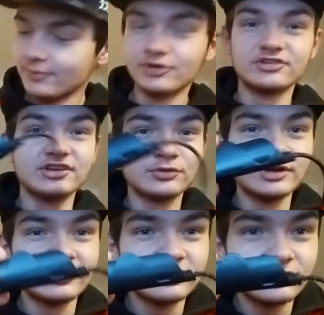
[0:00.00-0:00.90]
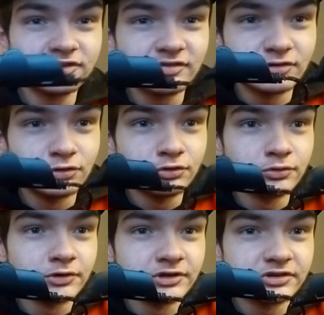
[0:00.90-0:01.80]
because this one doesn't have the
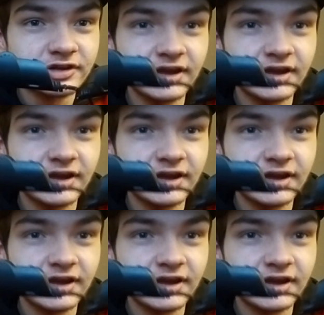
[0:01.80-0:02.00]
logo on it